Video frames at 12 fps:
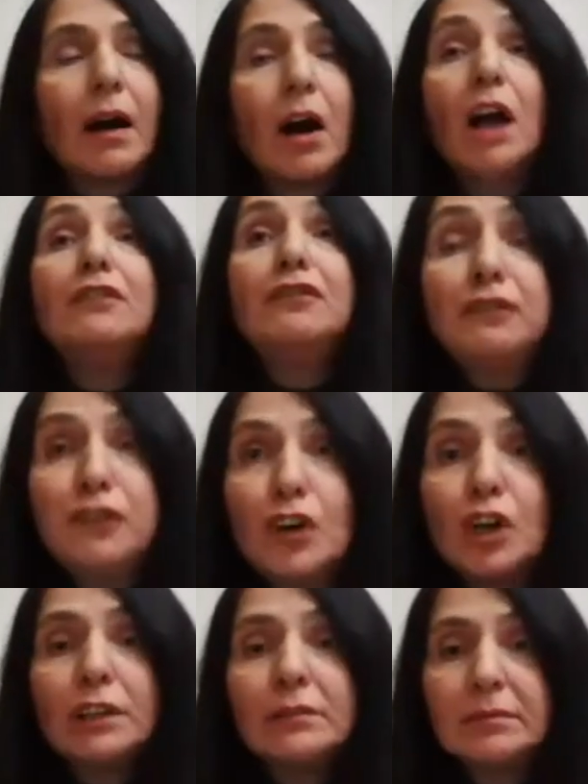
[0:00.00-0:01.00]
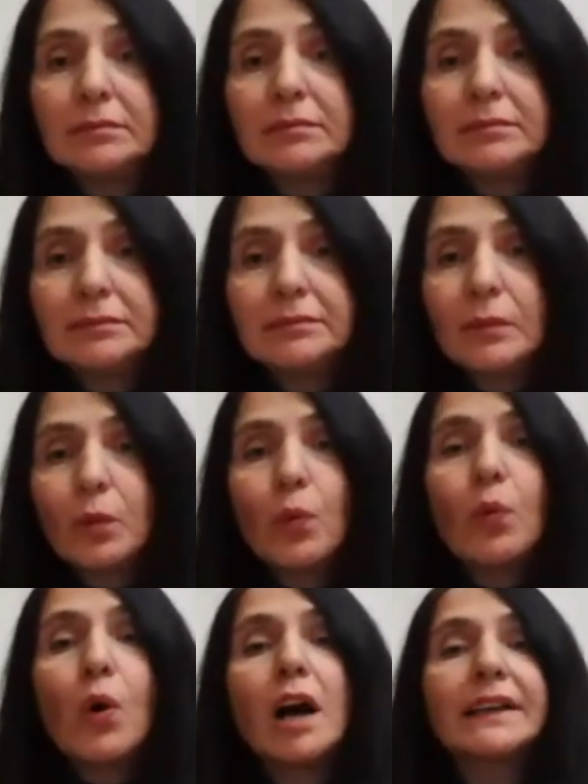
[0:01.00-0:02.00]
on foot
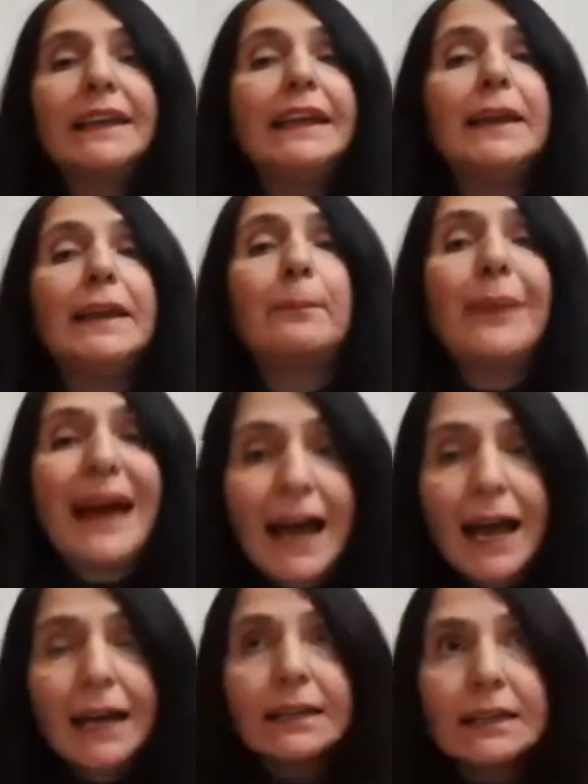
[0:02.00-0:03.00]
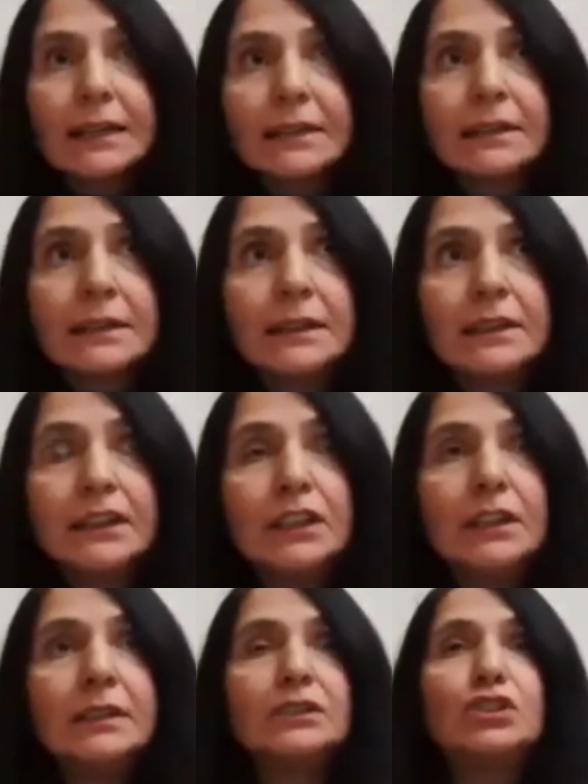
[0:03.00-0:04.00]
walking back
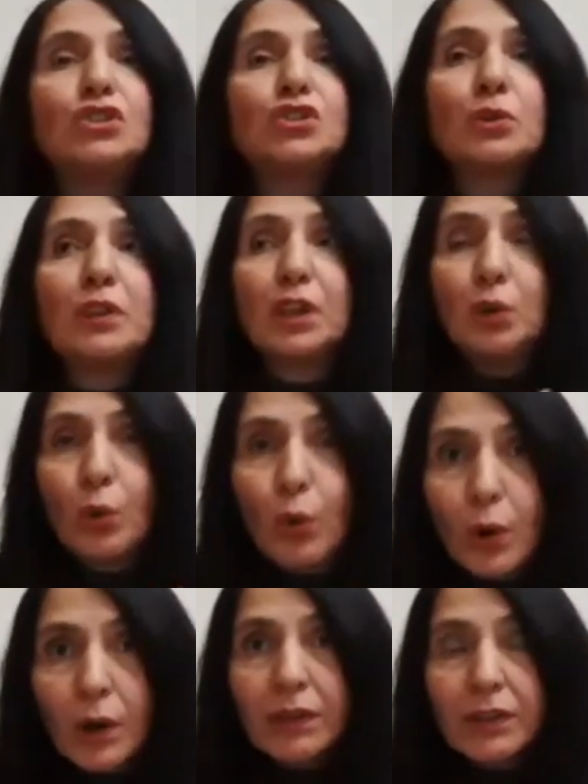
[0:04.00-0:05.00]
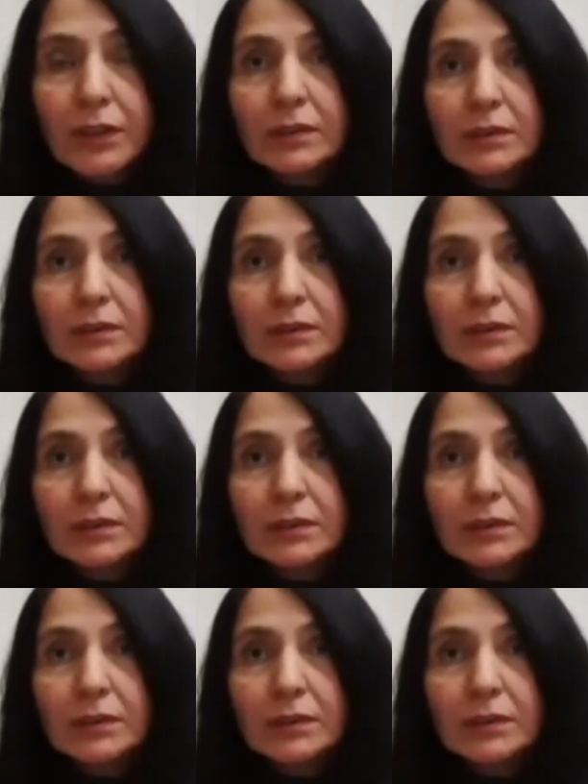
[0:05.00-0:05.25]
to the north.